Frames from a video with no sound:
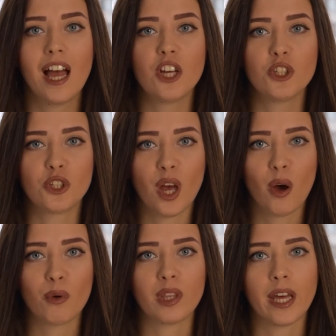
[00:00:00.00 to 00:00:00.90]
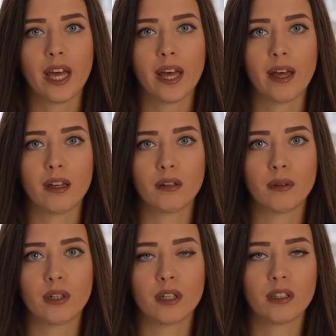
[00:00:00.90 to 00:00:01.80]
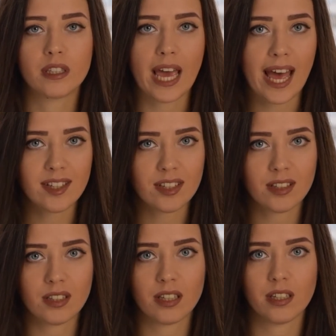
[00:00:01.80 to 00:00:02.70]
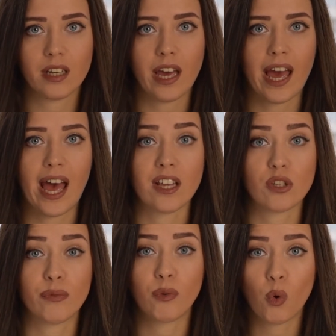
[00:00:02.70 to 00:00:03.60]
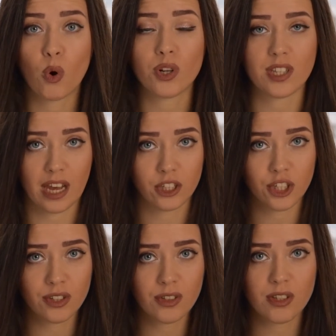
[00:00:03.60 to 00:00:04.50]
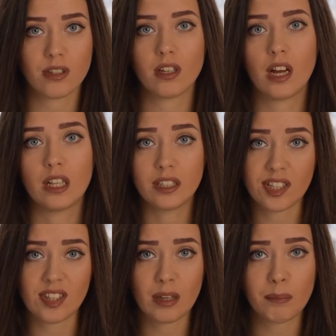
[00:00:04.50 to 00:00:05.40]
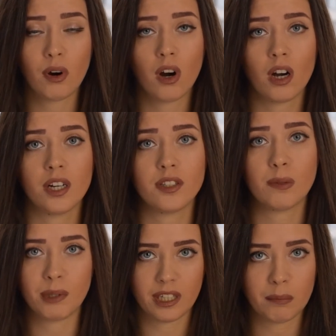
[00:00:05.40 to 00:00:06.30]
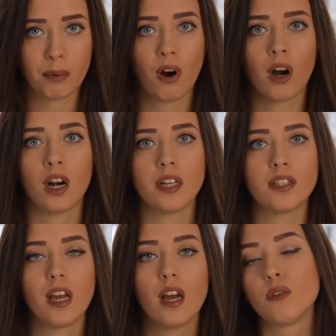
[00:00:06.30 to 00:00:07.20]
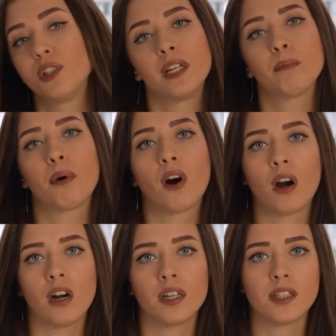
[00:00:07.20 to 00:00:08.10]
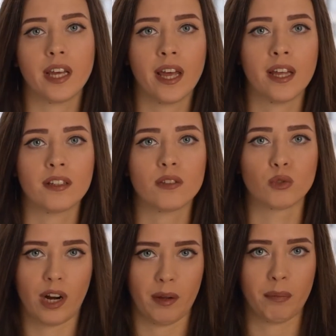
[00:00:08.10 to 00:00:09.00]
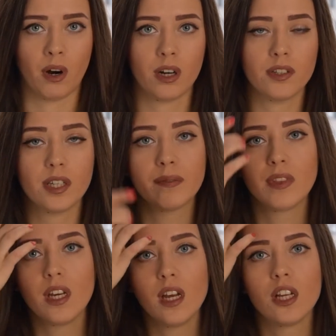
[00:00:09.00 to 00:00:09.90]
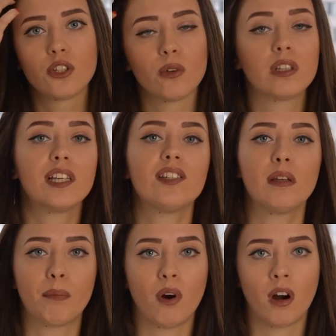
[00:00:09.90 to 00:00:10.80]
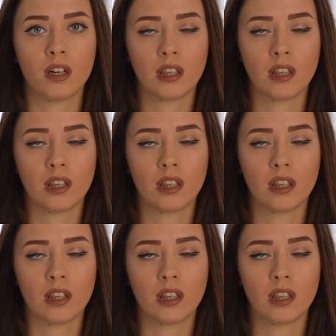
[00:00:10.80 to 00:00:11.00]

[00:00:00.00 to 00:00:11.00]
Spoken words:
So the test has 4 sections: listening part, speaking part, reading part, and writing part. So the listening part